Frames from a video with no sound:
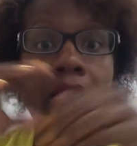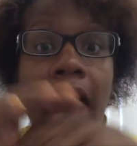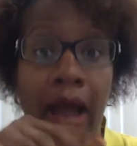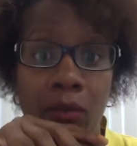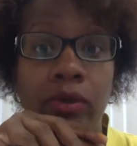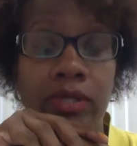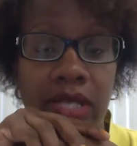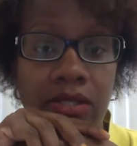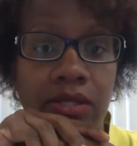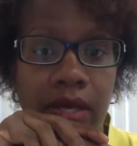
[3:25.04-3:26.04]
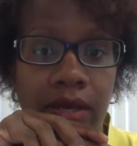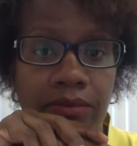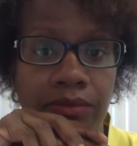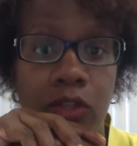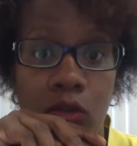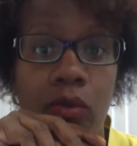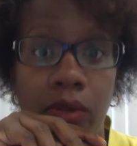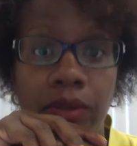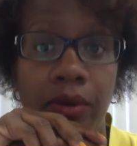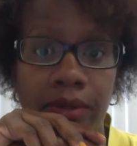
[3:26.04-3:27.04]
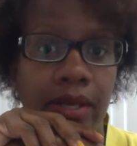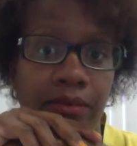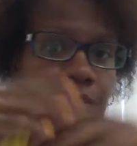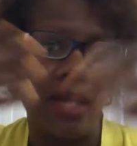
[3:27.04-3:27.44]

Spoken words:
I will teach them, you will learn them.